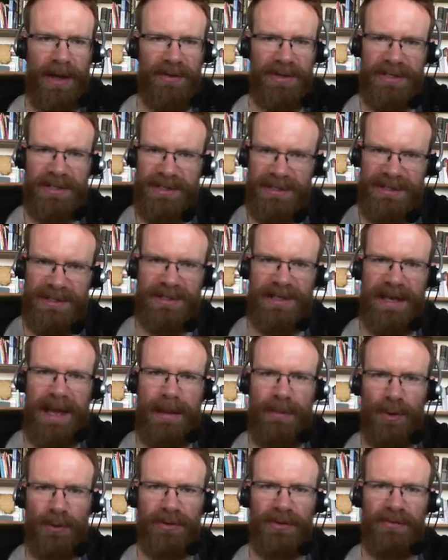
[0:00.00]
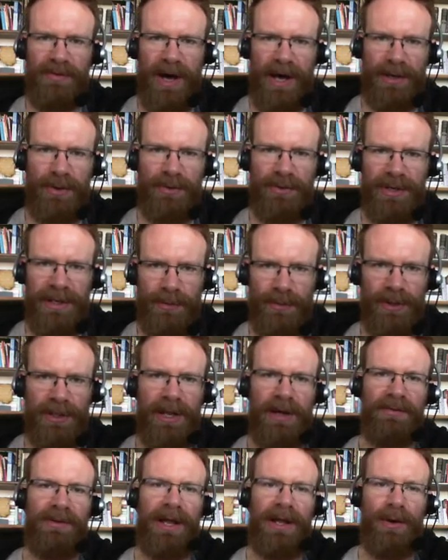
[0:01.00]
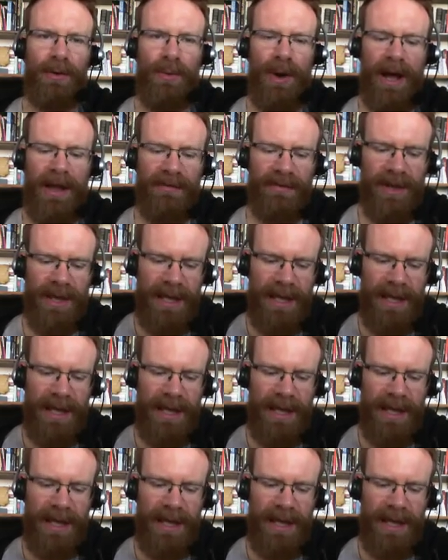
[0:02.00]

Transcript: This is the skybolt of Anu that he would love like a wife,